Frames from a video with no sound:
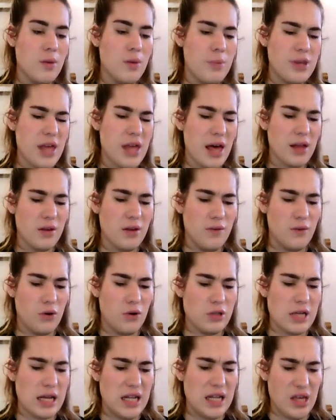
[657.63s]
But then,
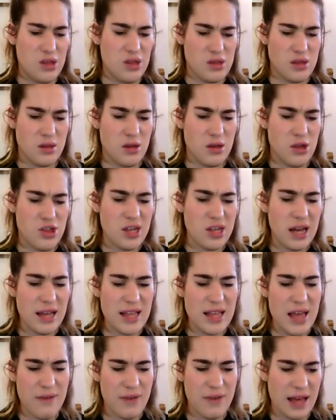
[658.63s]
thought Alice, shall I
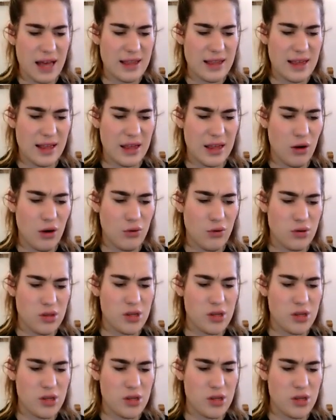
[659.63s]
never get any older